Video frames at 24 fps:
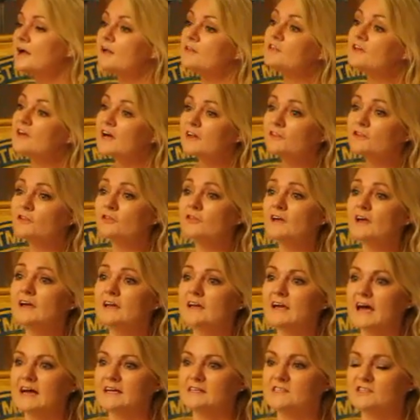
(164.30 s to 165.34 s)
The other thing it
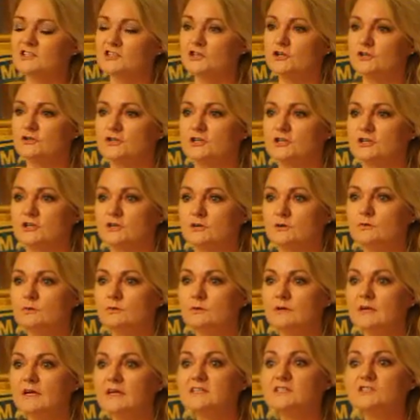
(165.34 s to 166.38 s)
asks you to do
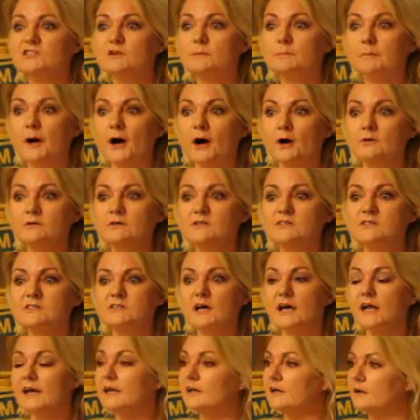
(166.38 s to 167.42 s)
is to post
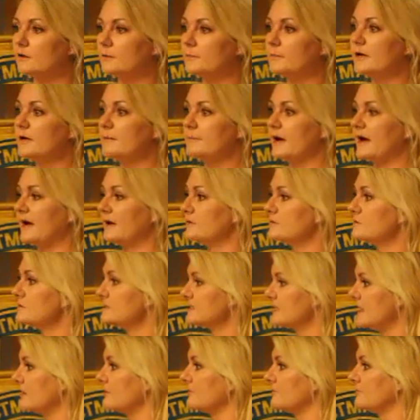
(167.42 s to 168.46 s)
a little bit about
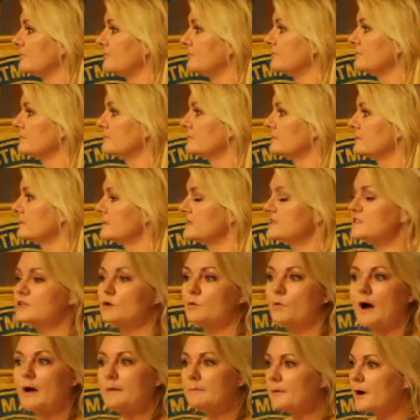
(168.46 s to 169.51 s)
yourself.
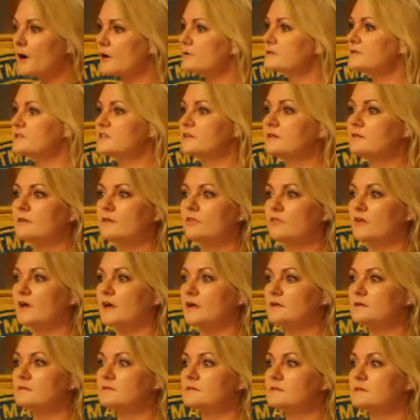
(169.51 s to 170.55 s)
So I posted the
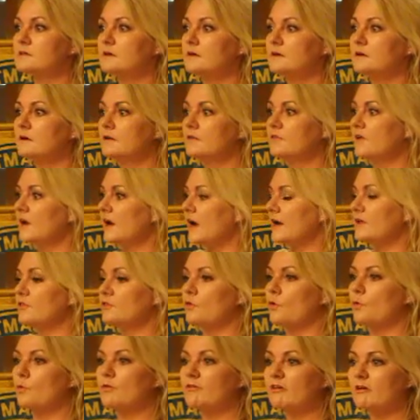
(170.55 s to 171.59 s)
things that I
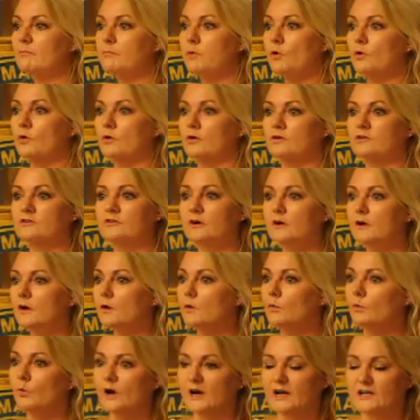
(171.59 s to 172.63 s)
thought were important.
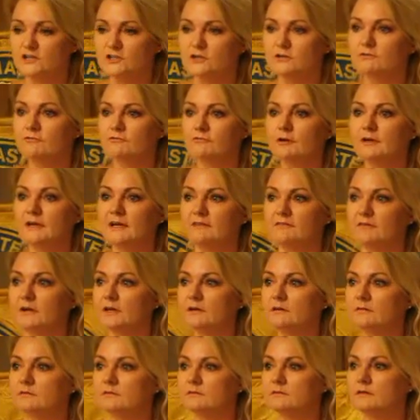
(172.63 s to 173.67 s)
What I do for a
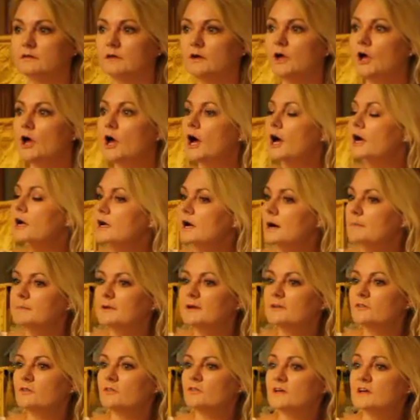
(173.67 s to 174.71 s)
living, a couple
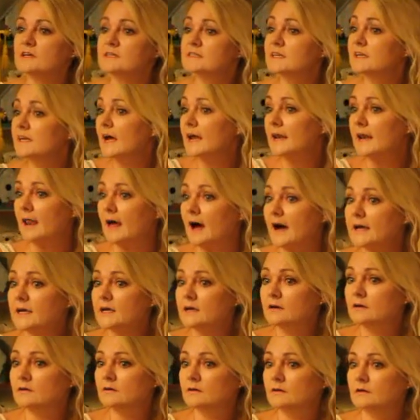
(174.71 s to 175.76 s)
of the things that I
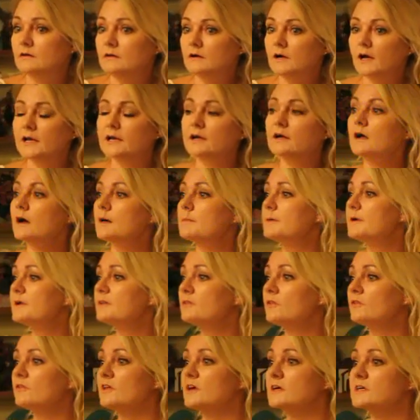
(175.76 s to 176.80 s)
like, and a couple of
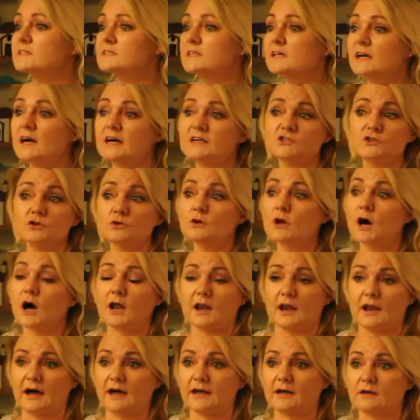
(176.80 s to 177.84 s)
the things that I do
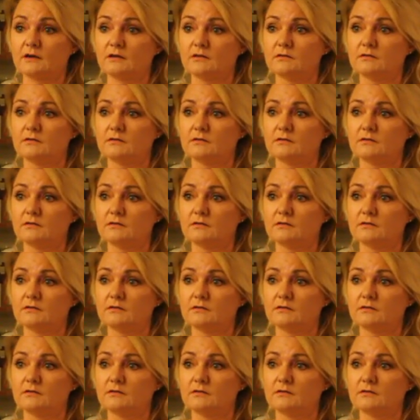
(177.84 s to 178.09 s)
not like.